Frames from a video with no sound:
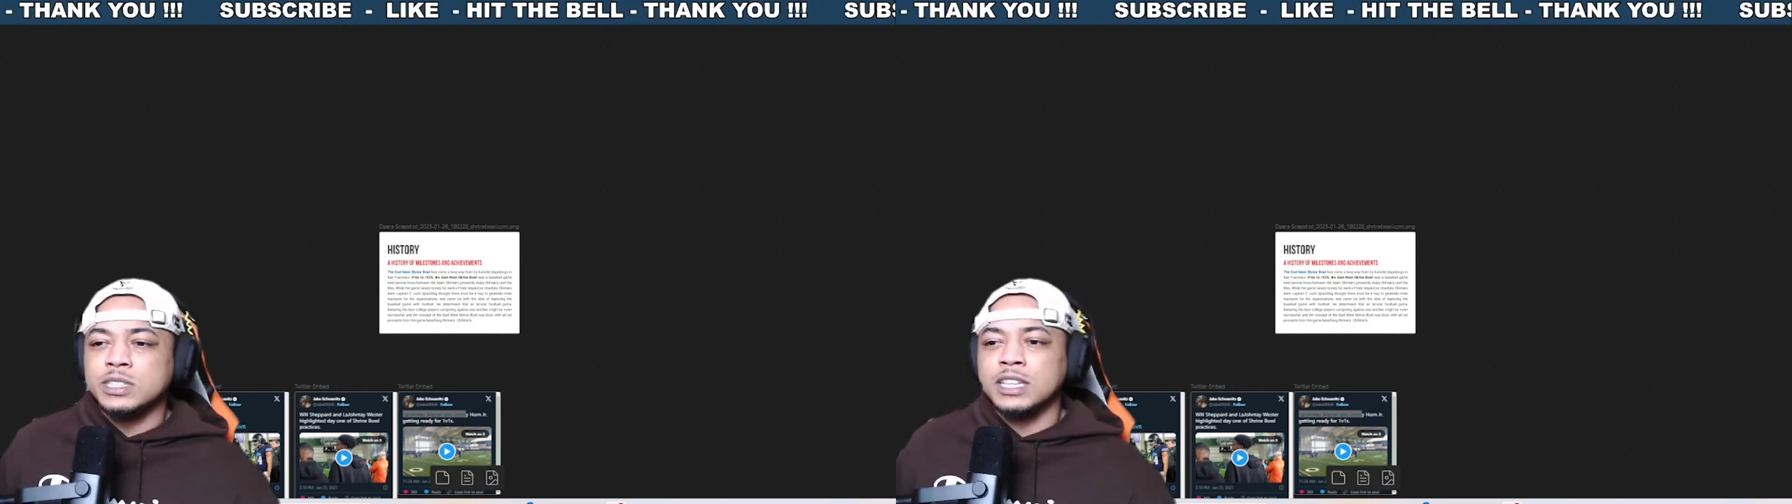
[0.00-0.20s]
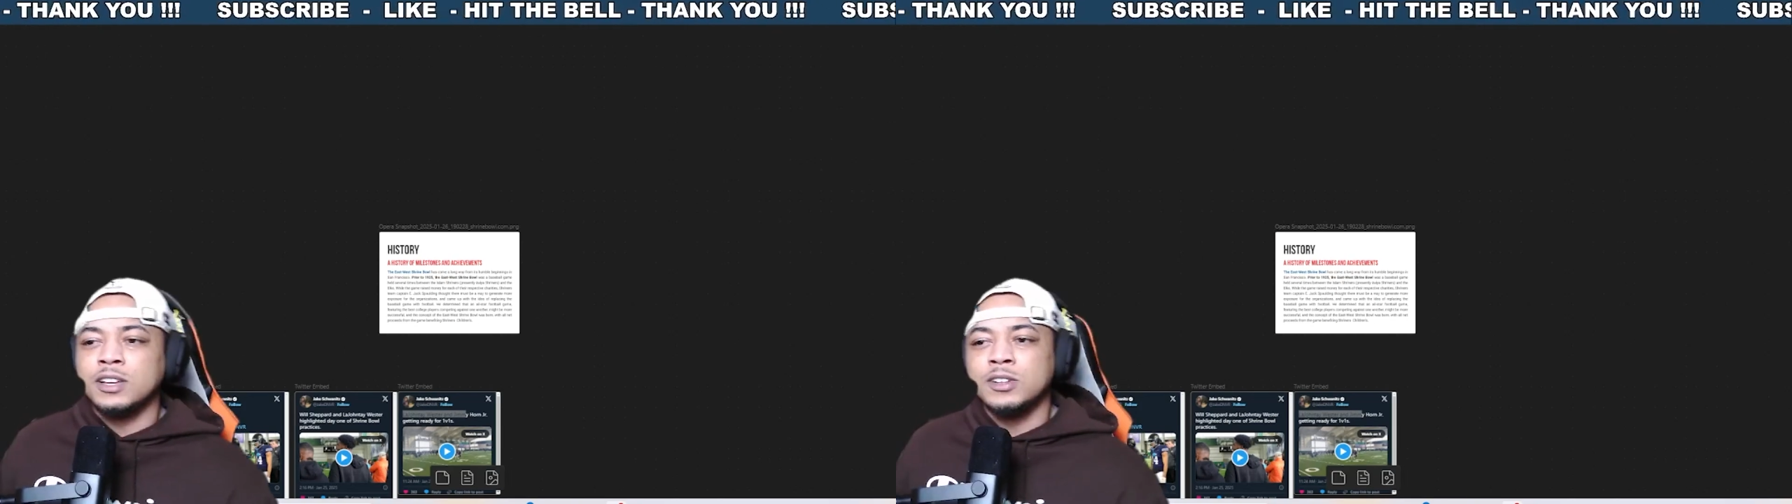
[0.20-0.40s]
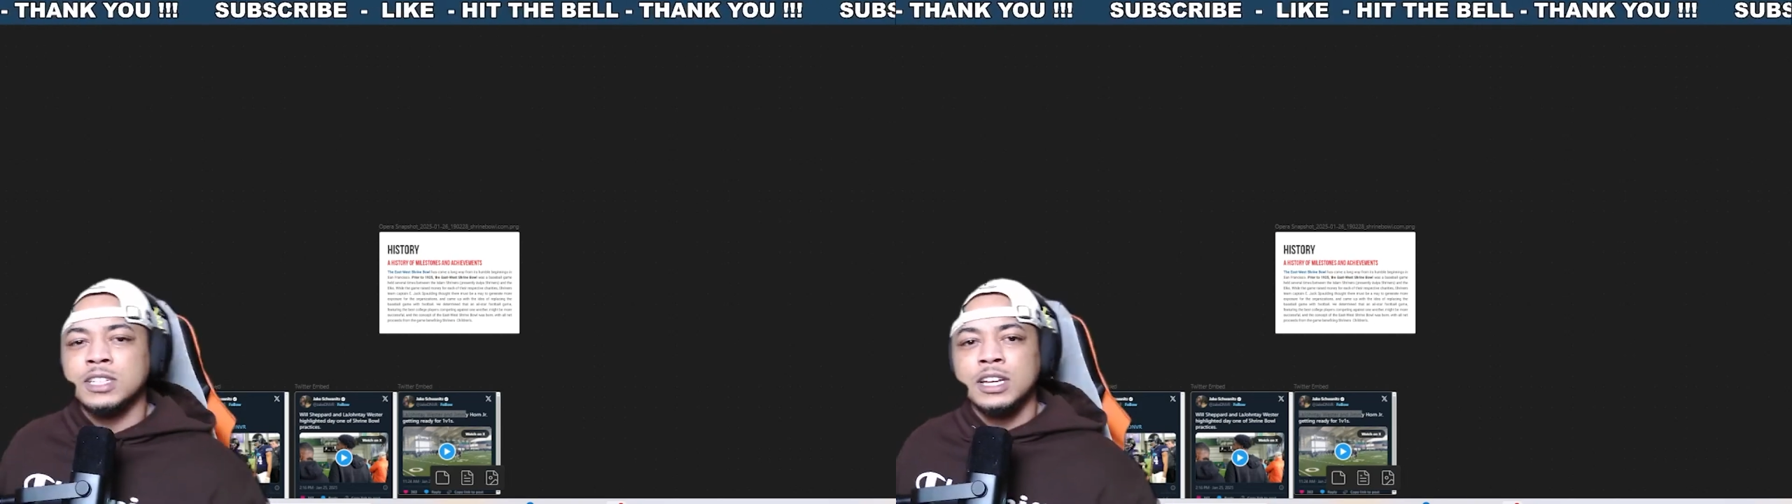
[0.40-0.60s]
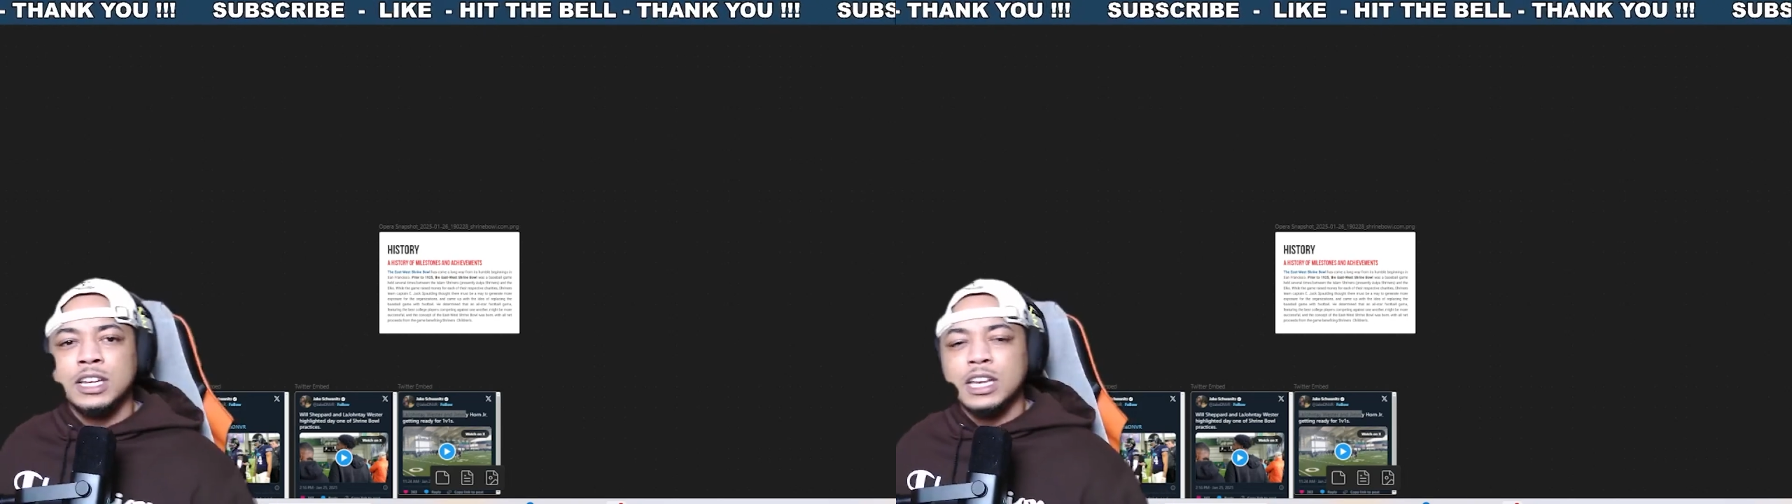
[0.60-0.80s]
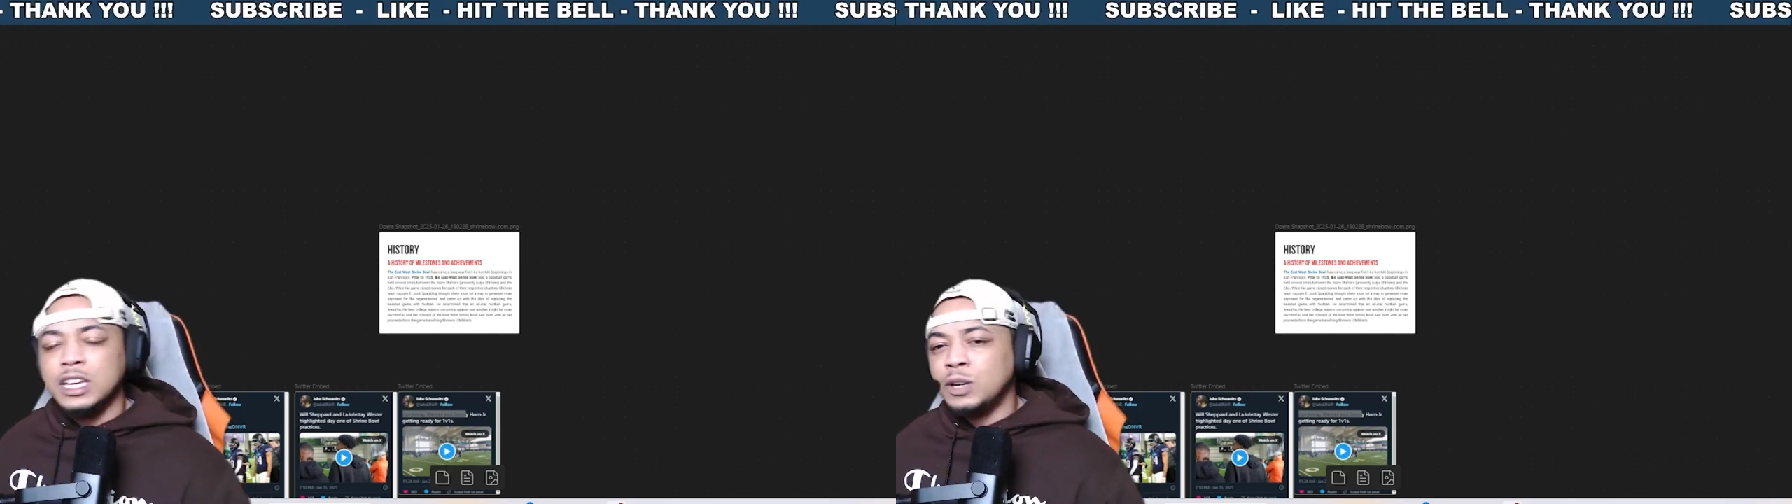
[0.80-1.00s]
Like, there's,
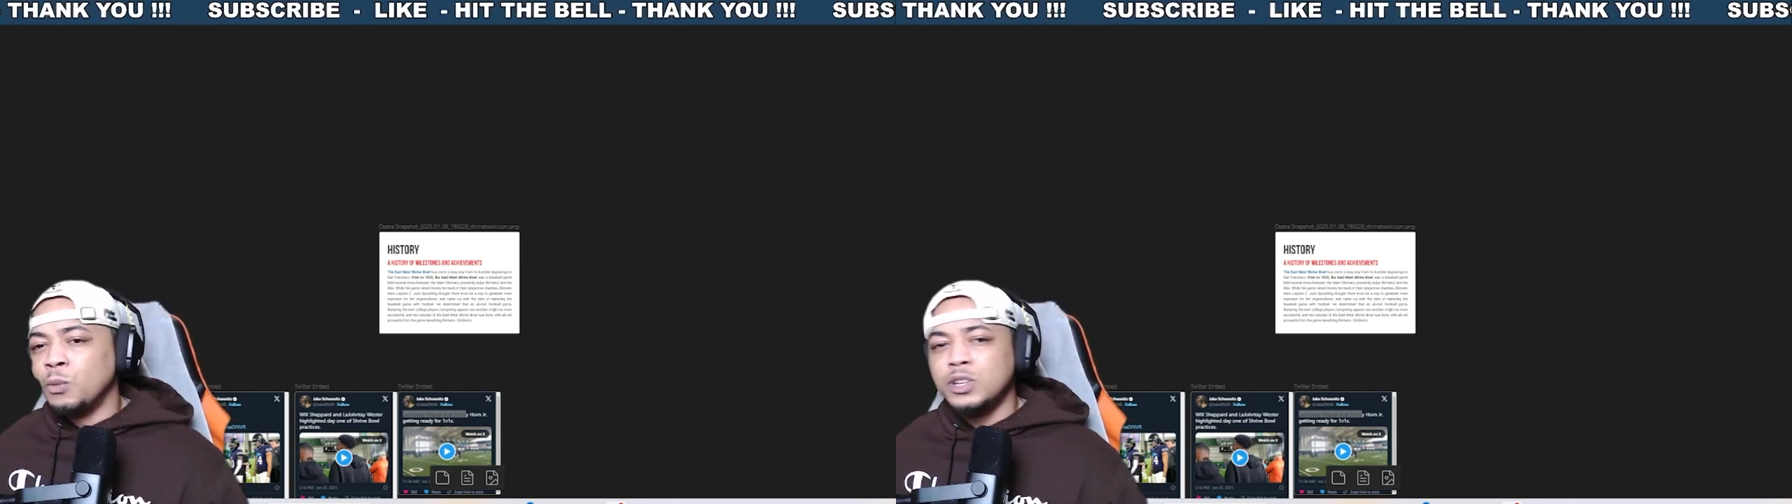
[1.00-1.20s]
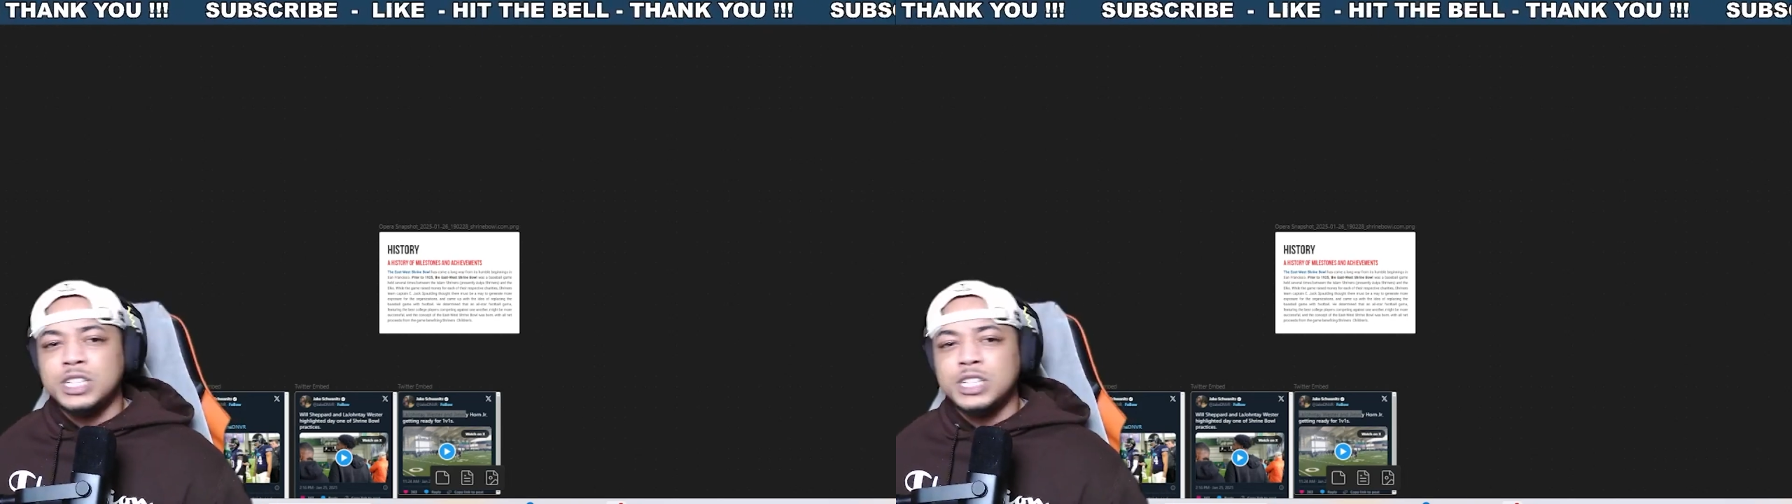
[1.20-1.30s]
you know, Will